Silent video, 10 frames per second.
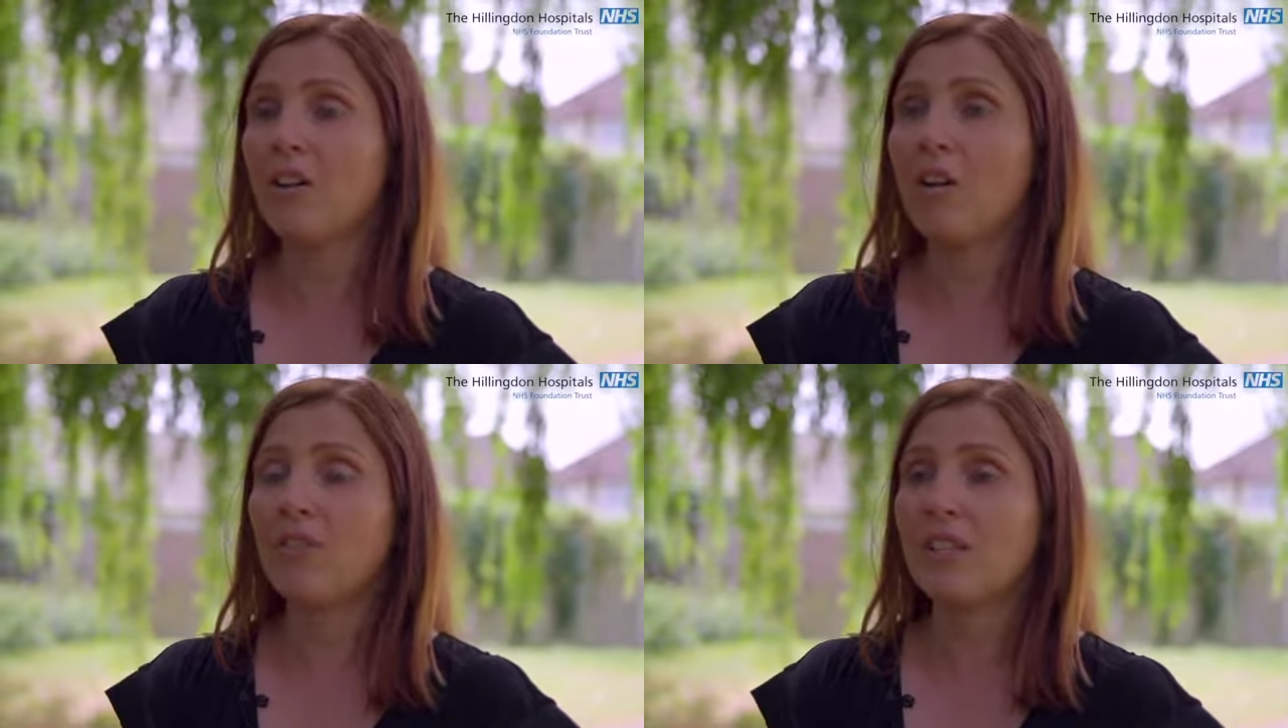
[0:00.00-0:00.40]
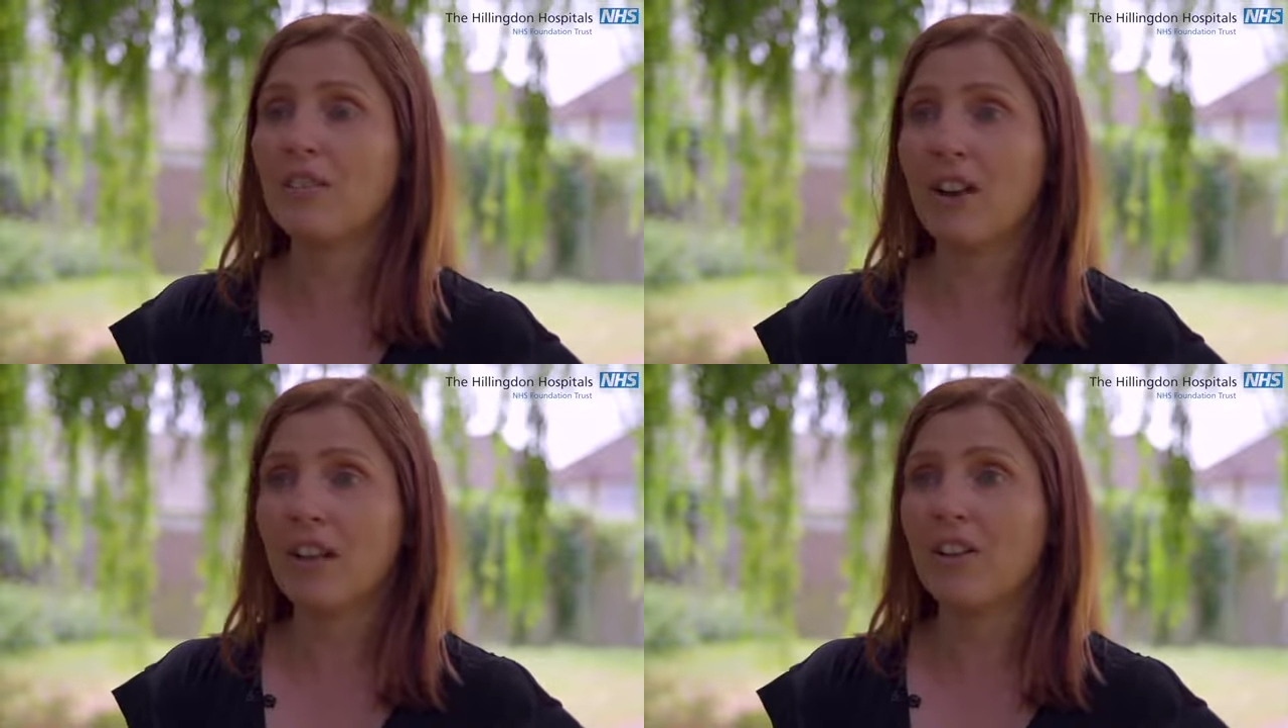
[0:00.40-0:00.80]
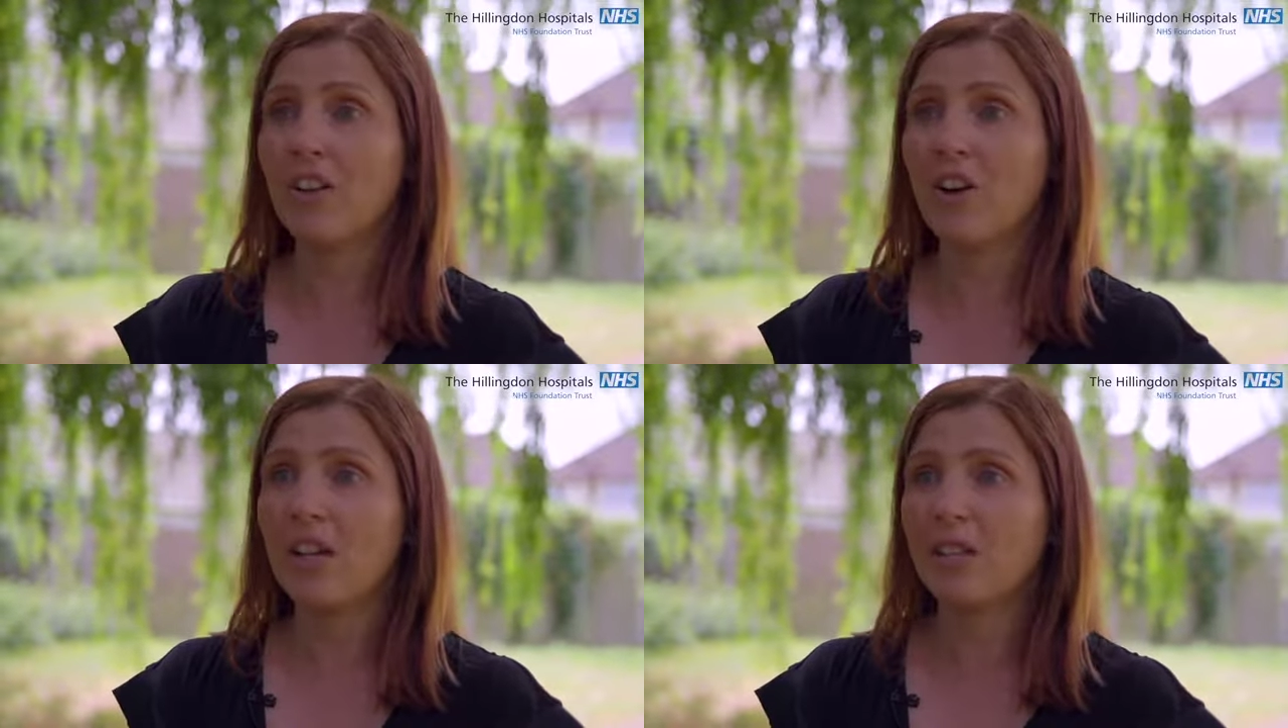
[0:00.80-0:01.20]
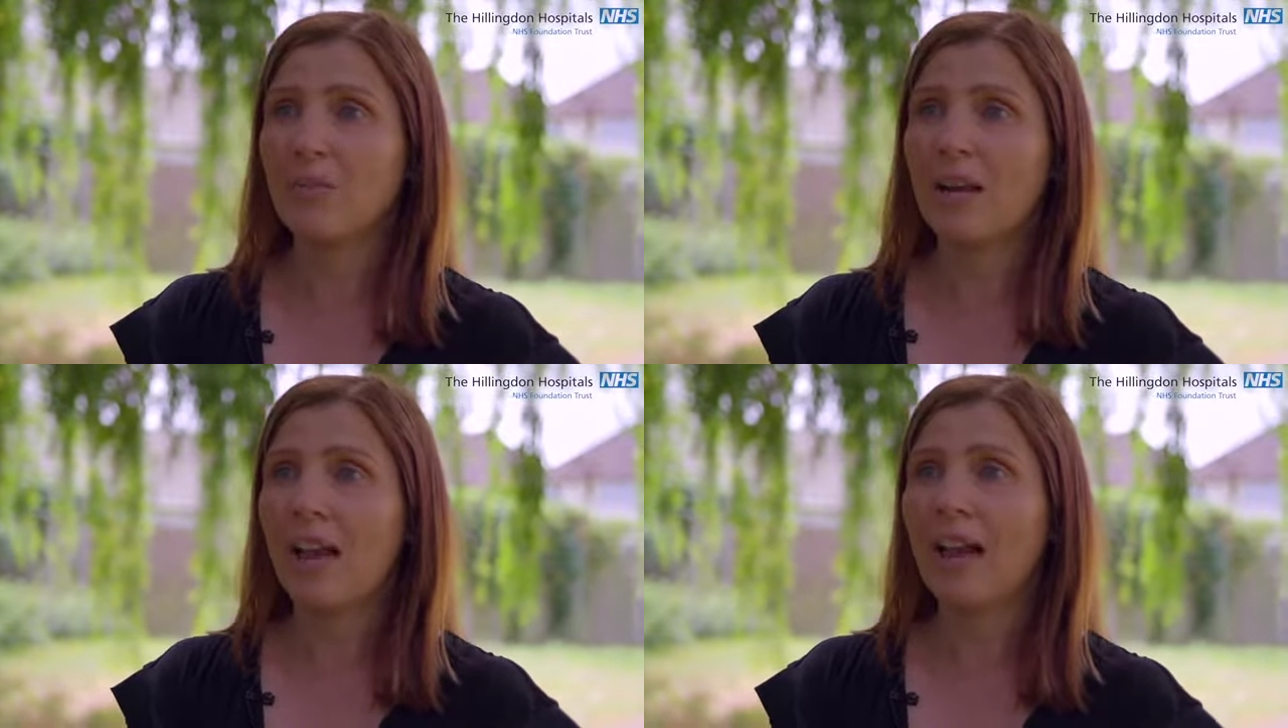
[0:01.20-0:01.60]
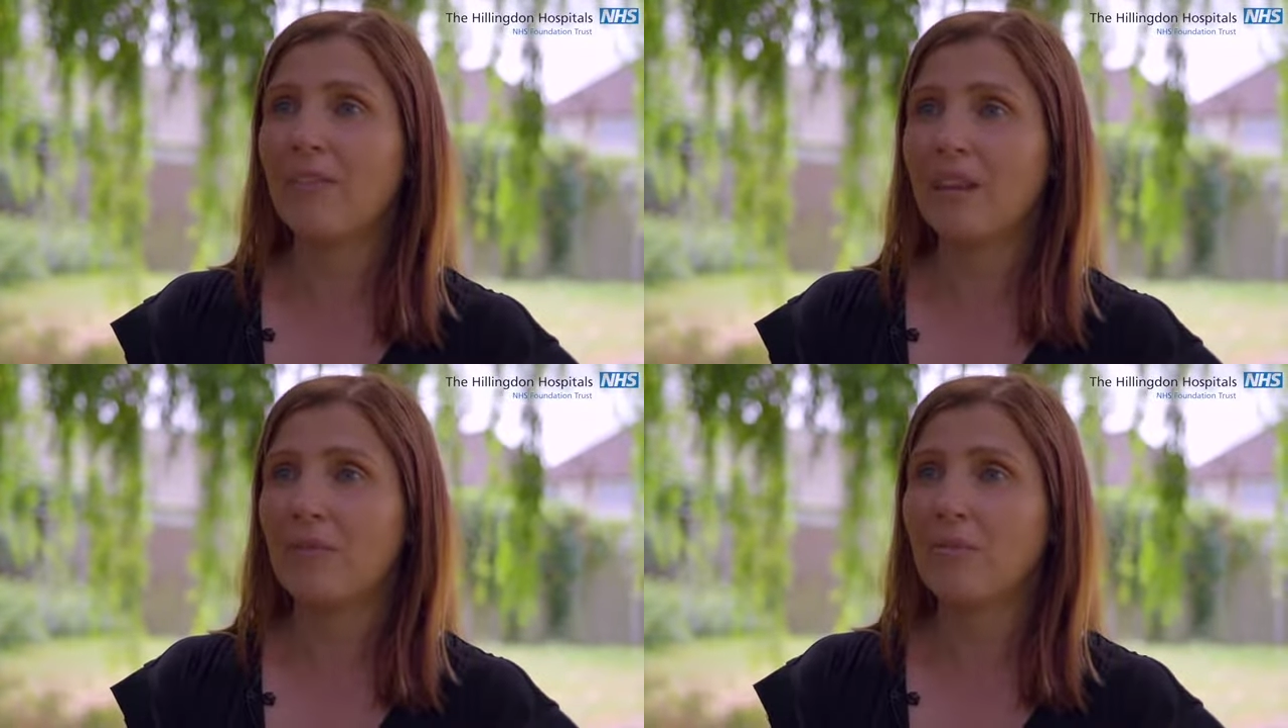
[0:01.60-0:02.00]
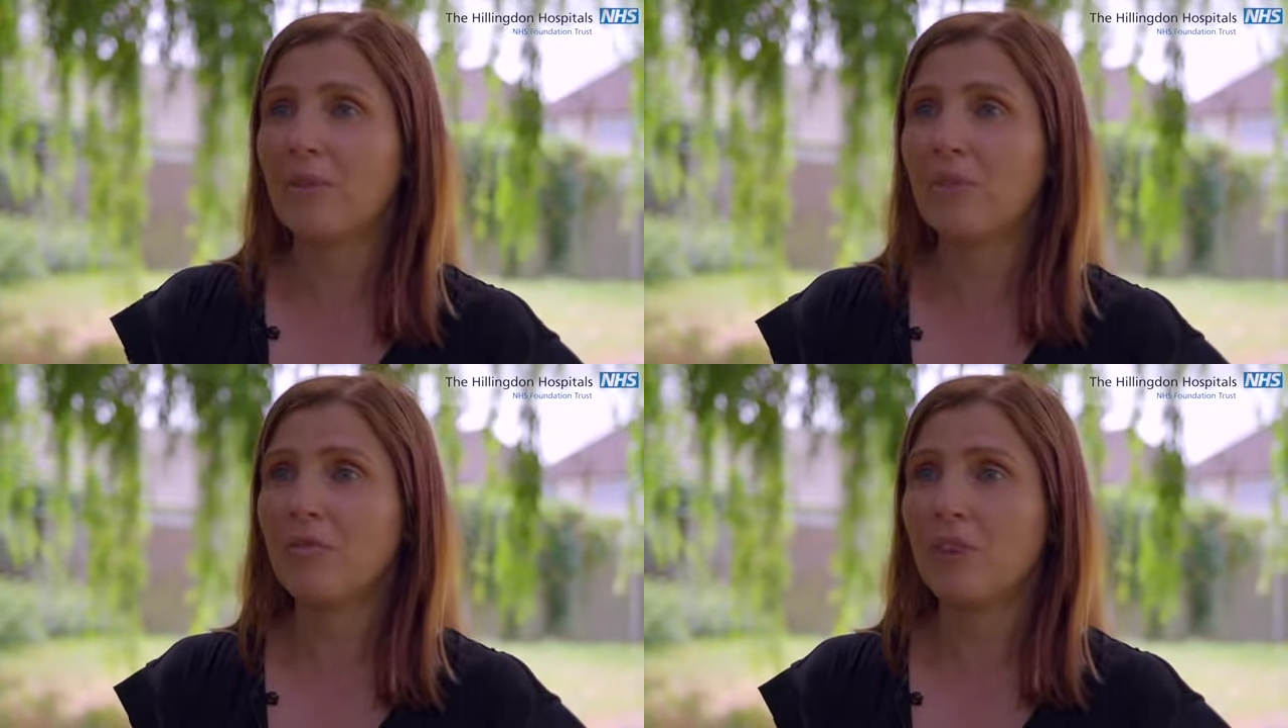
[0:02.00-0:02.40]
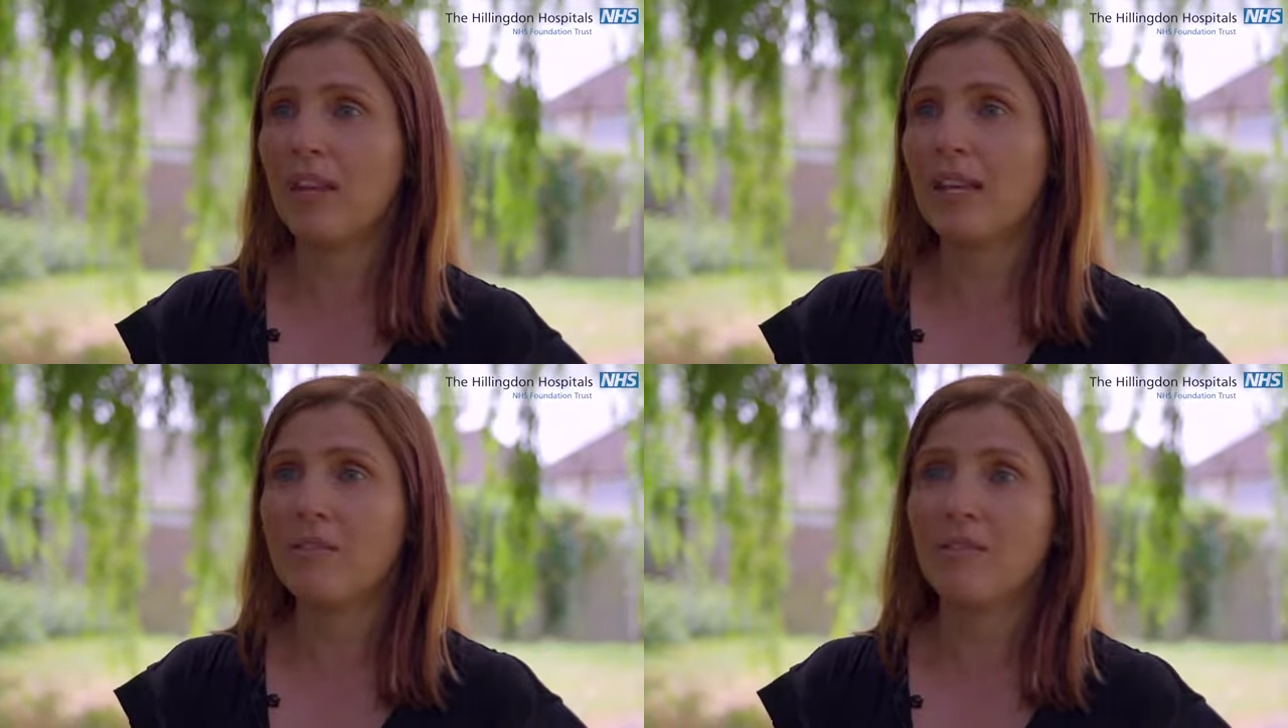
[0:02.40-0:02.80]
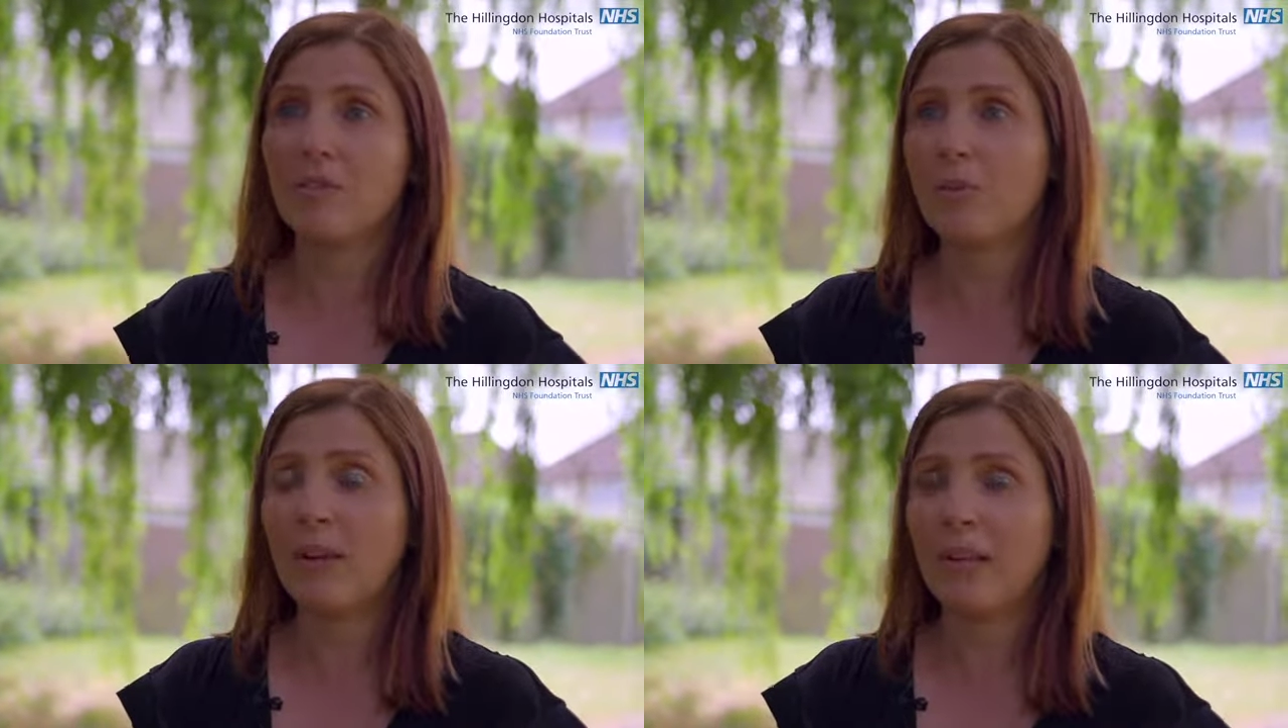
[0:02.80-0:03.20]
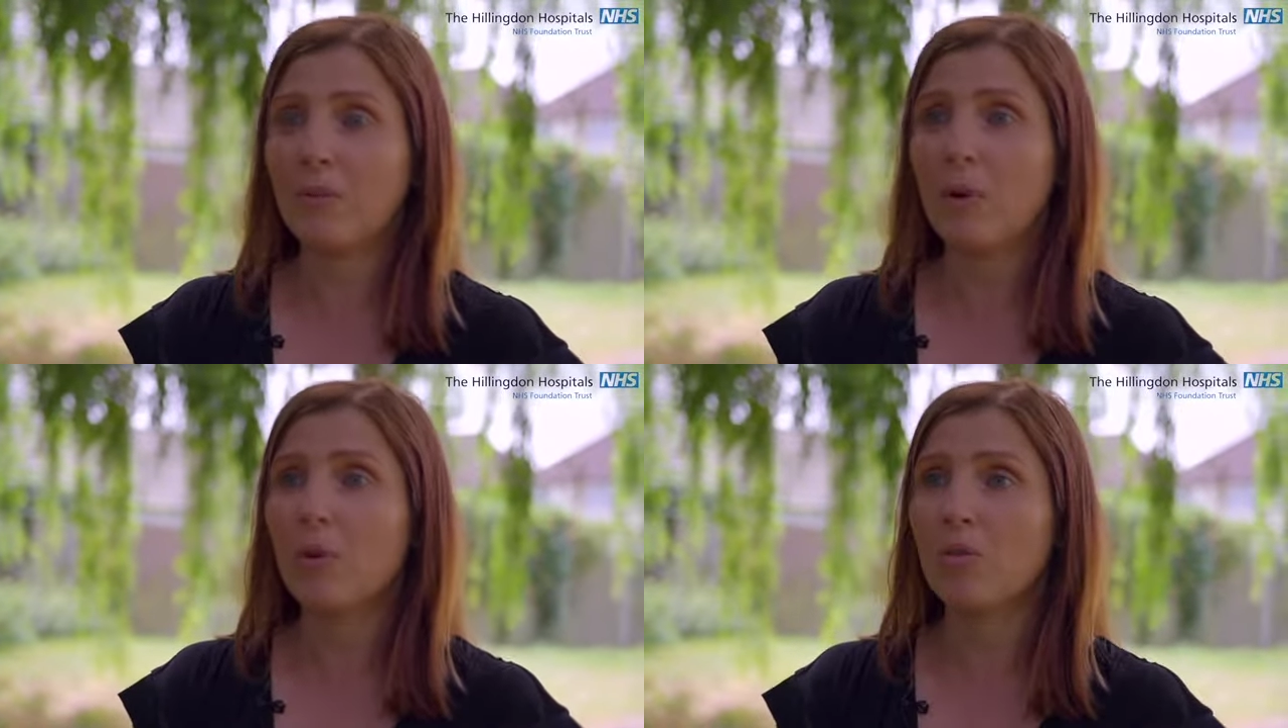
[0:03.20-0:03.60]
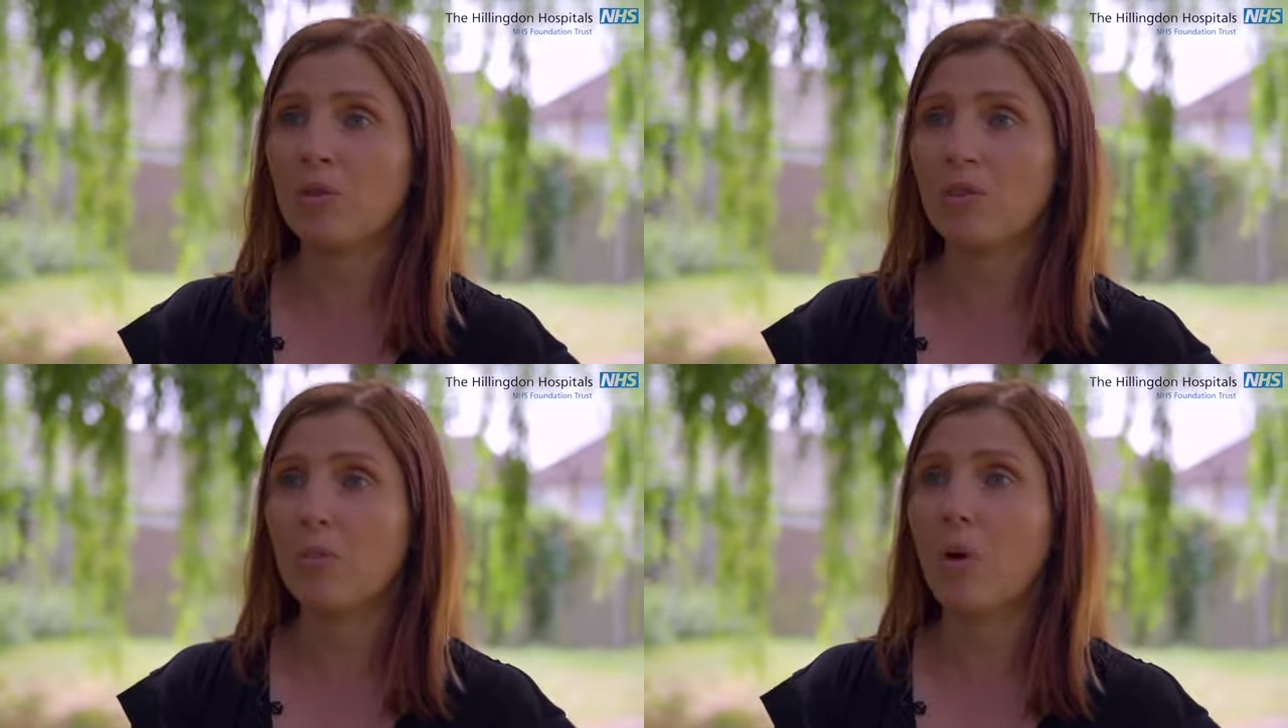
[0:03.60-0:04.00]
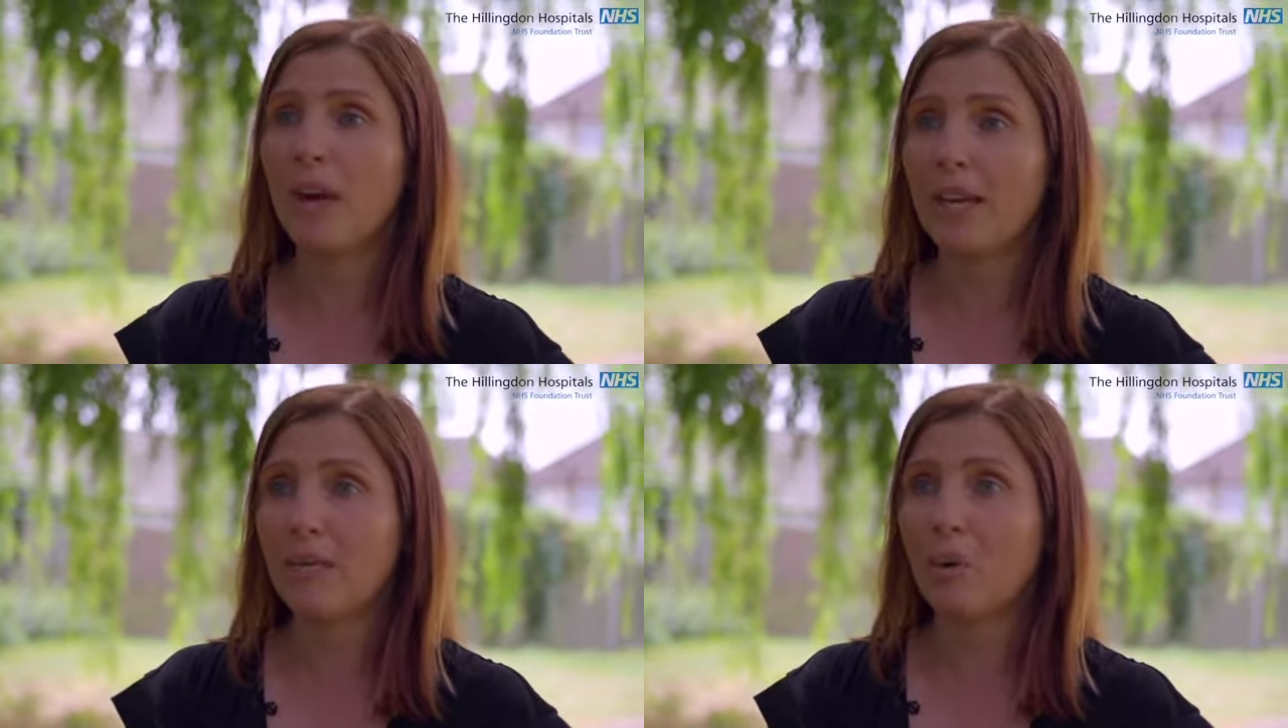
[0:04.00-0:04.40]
obviously recognise when Harry was feeling the way he was and why he